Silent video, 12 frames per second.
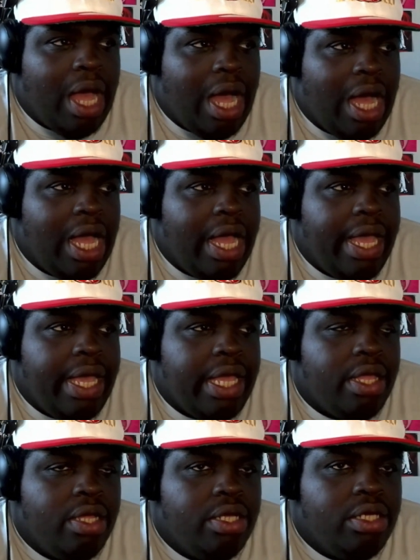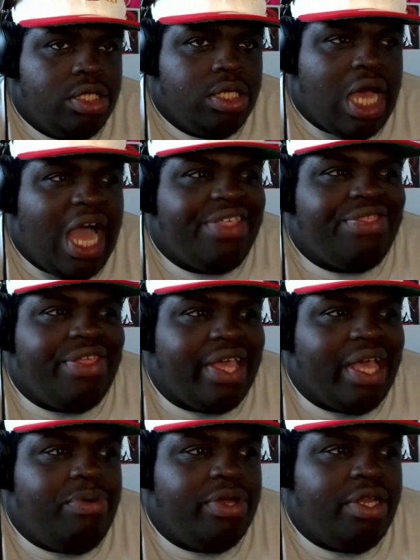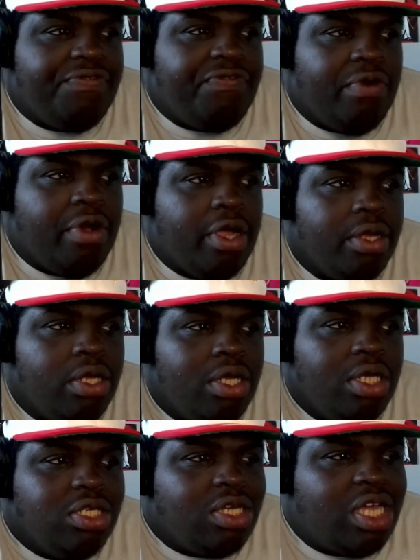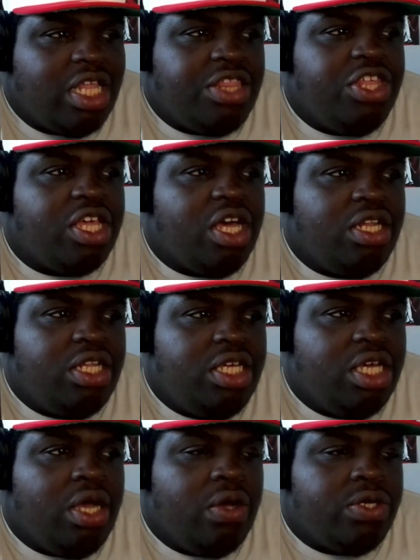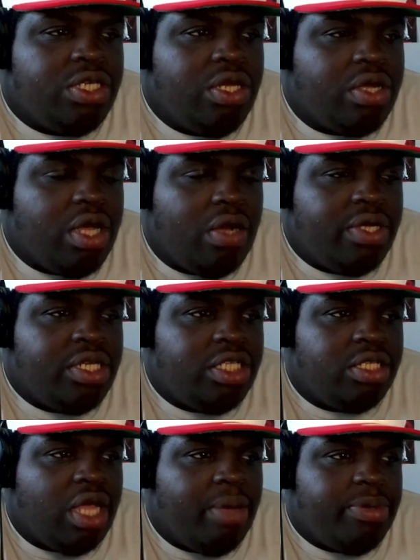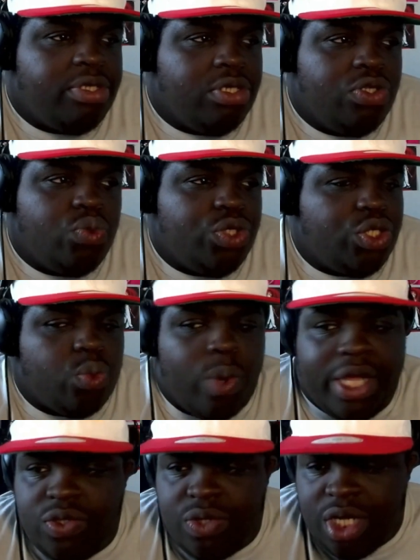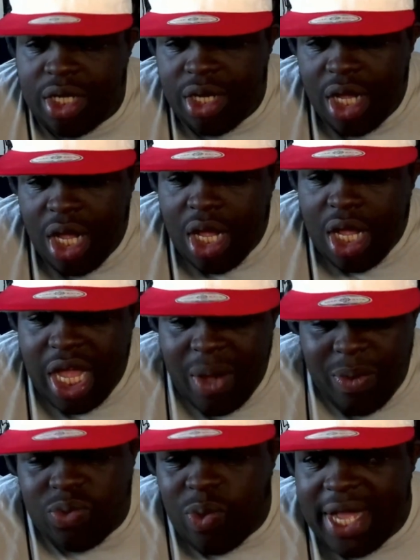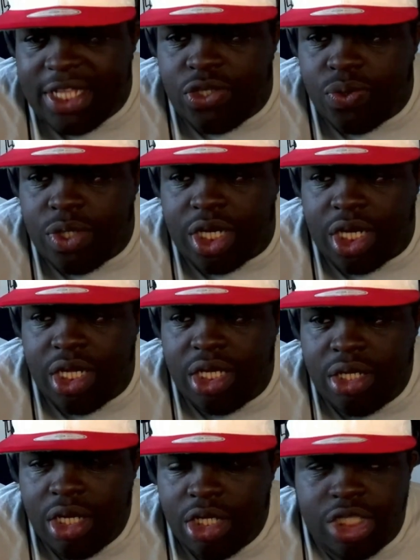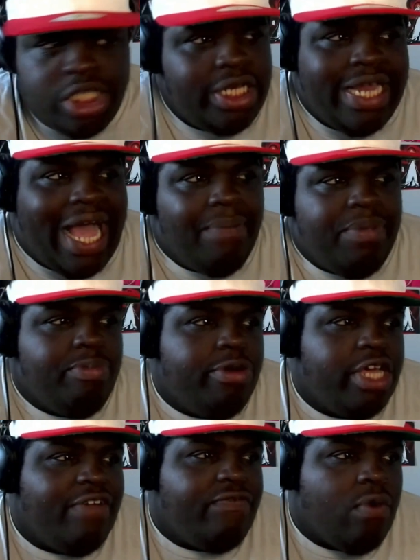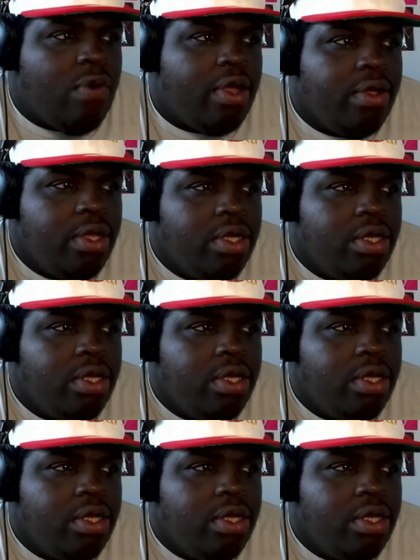I think I'm putting it at 4. Because I think Aaliyah, Oshinoko, and these episodes were just way too good. It was way too good to not be put at 4.